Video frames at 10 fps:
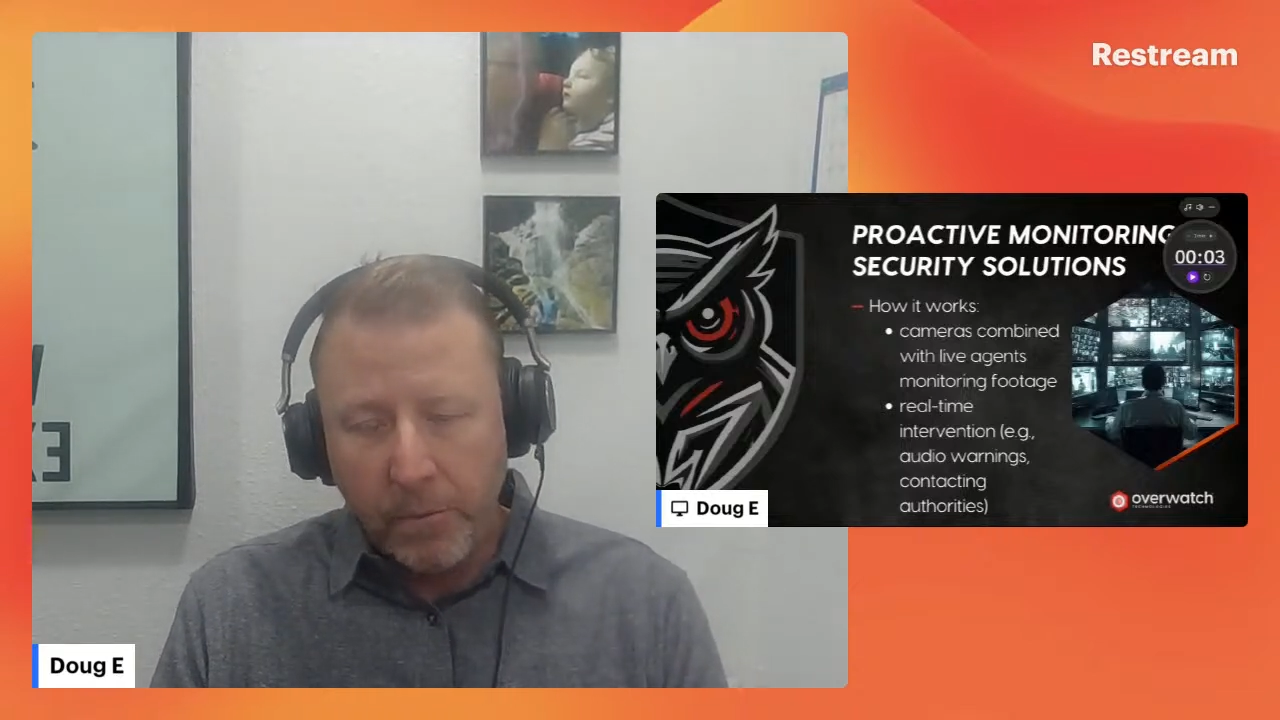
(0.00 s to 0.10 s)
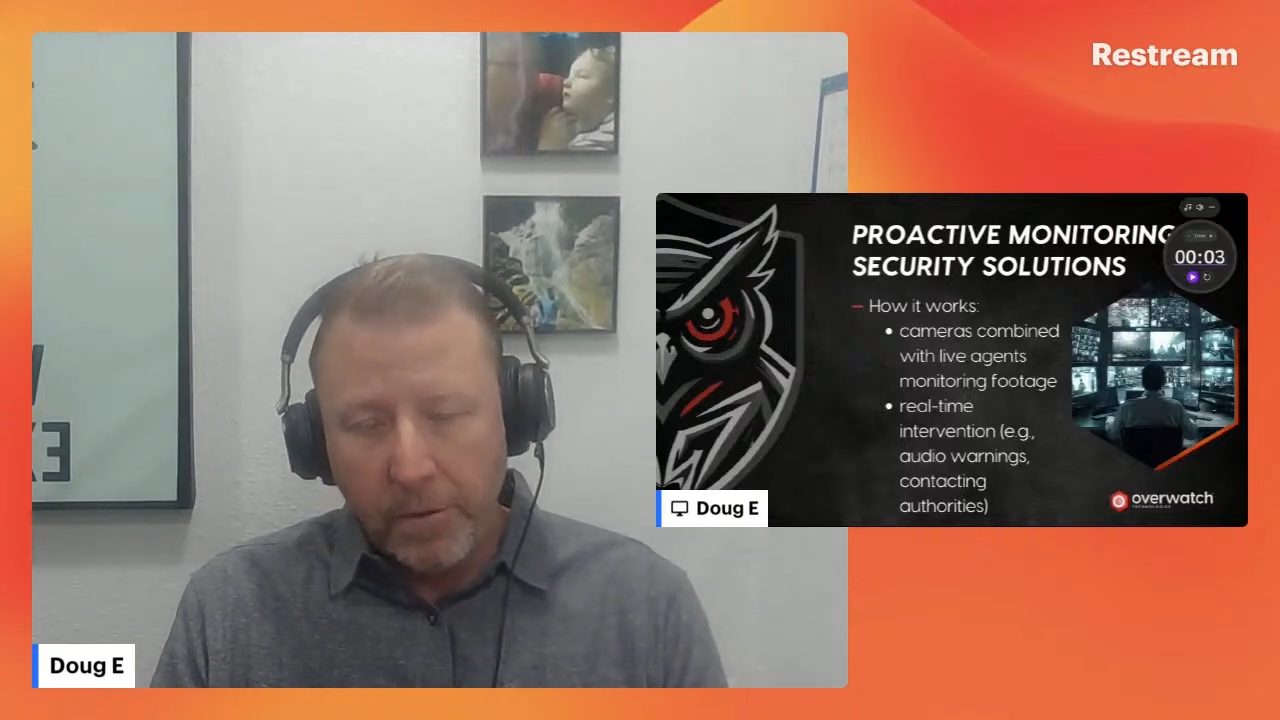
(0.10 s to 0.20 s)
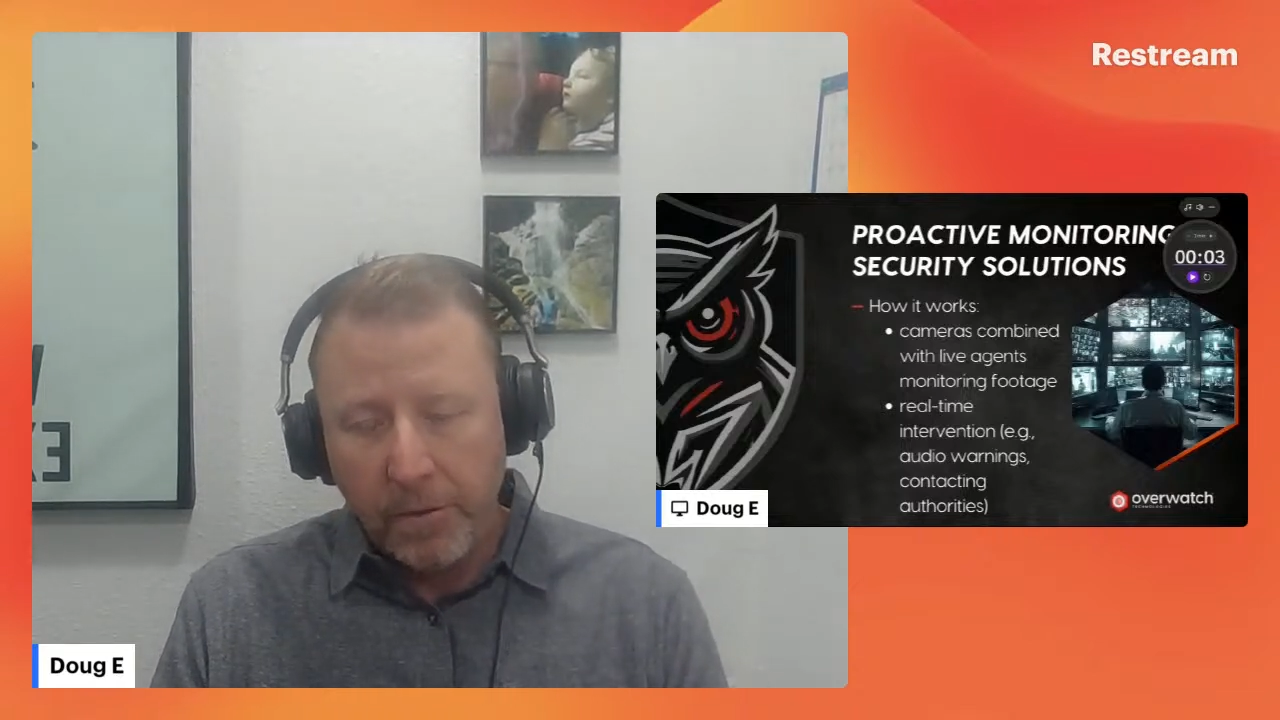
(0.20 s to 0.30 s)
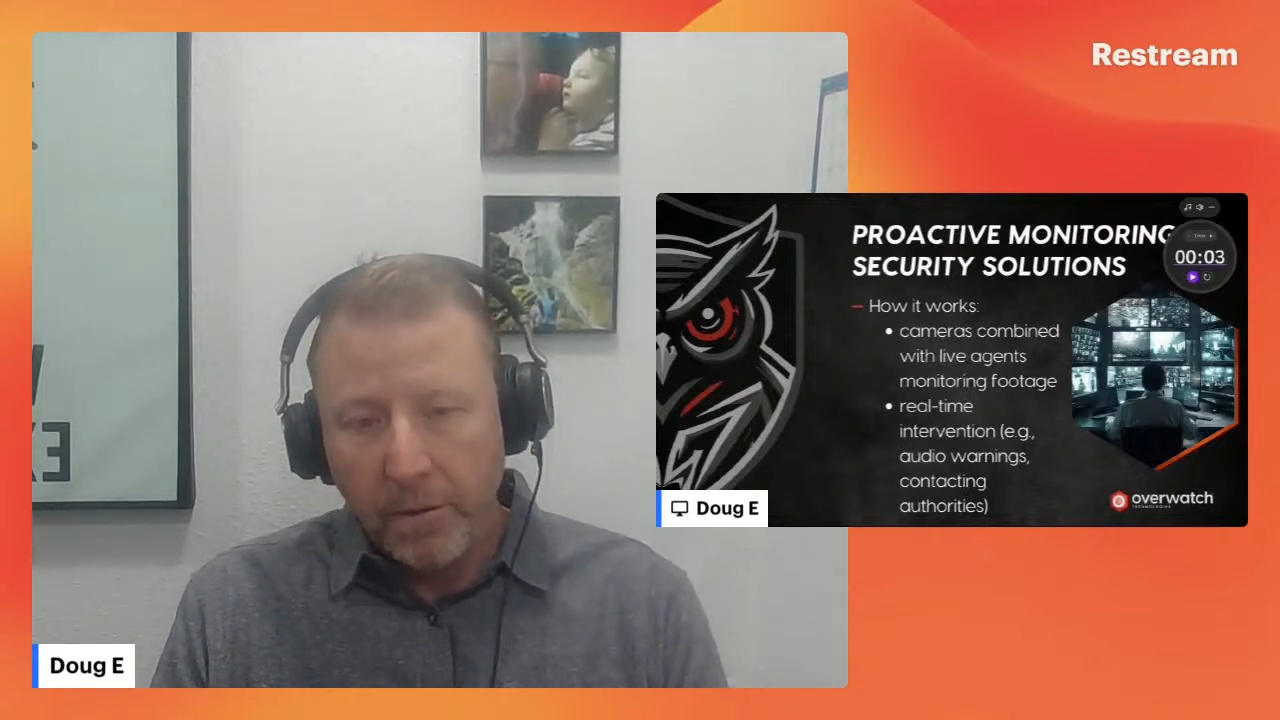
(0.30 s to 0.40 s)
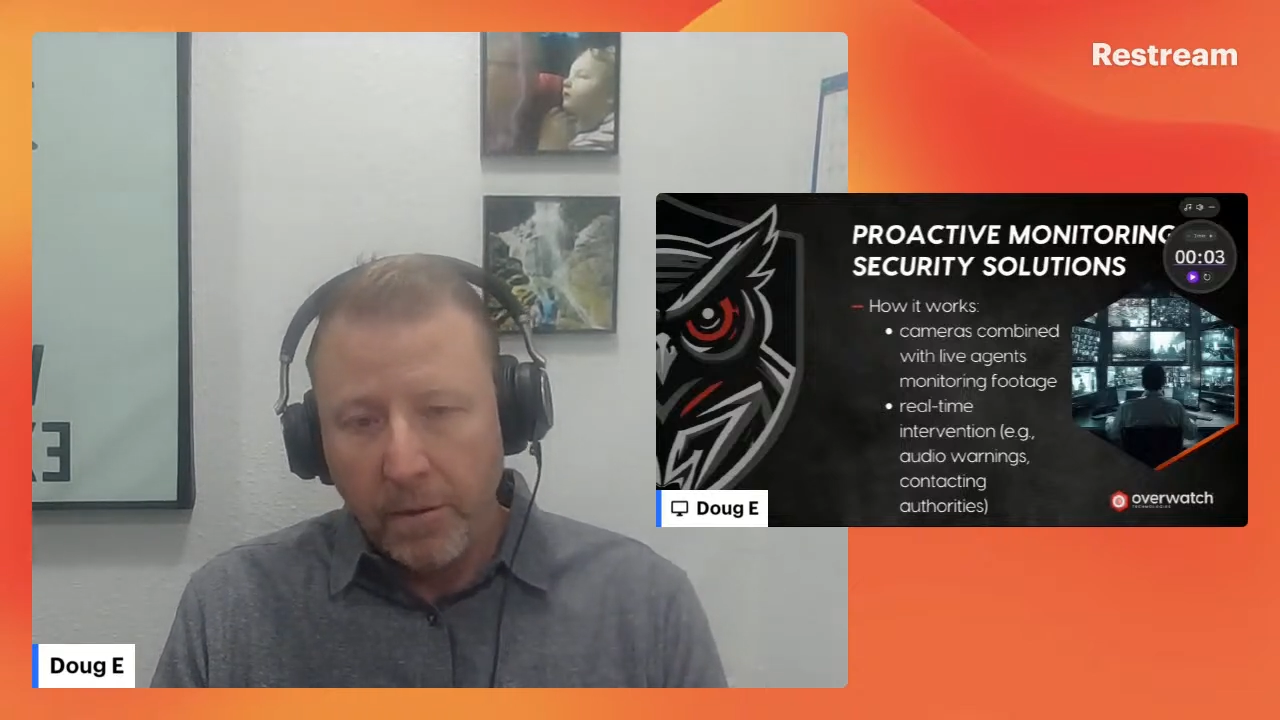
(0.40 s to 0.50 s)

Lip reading: with